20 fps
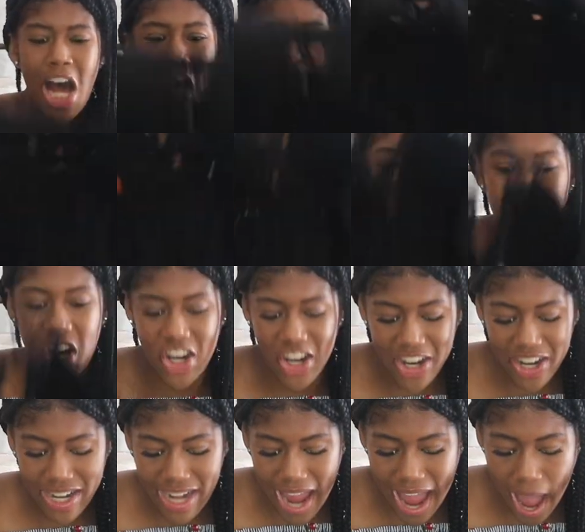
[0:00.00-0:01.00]
a
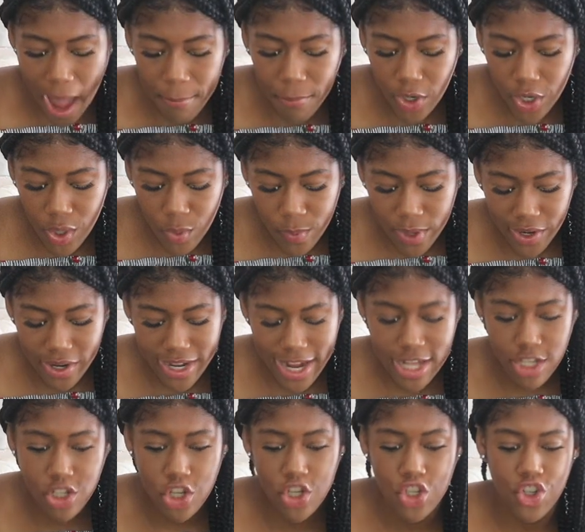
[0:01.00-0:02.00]
shirt. I'm going to wear it
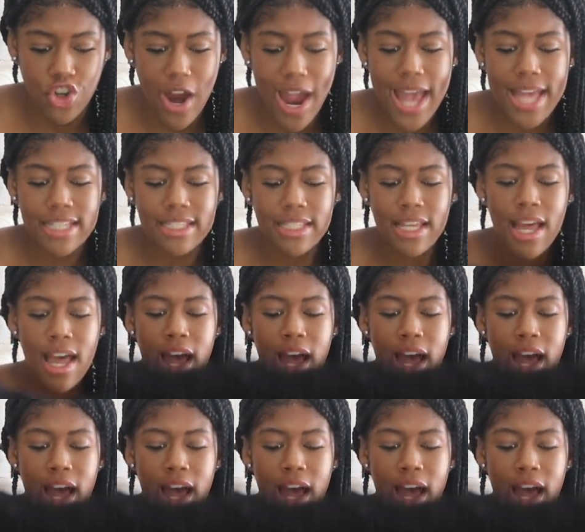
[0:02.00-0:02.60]
as a dress